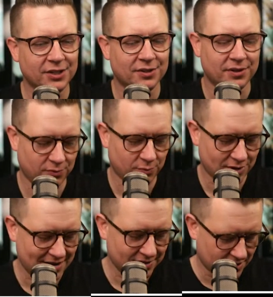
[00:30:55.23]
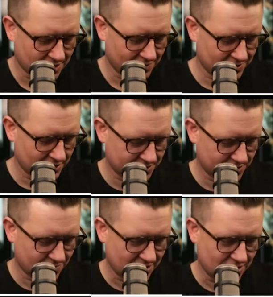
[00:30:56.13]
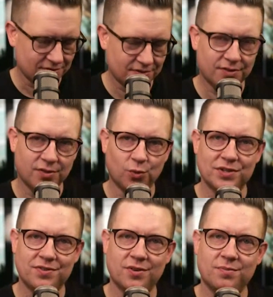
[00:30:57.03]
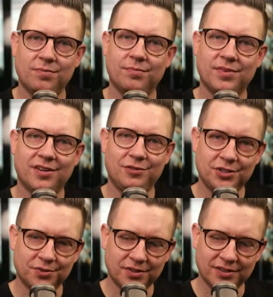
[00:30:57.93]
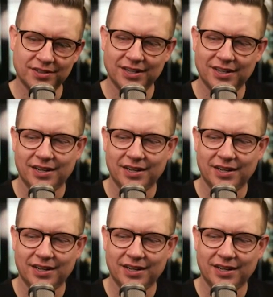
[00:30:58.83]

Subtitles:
when we're having a conversation around the wisdom of children,